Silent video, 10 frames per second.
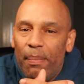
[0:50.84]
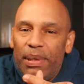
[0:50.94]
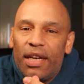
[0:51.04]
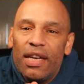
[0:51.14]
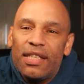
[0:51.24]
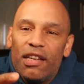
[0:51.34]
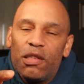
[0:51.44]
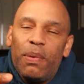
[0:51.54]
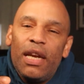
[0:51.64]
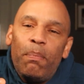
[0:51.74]
because
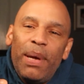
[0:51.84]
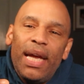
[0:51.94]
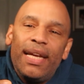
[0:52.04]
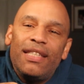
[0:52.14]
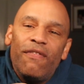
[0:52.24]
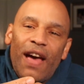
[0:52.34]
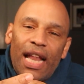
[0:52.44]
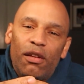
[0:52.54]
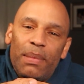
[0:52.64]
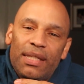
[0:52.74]
there's been big
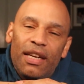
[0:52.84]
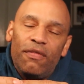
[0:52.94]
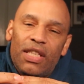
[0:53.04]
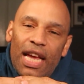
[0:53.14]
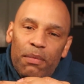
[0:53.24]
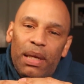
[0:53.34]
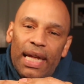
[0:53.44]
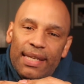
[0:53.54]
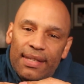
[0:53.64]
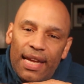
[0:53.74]
developments that have taken
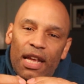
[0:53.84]
place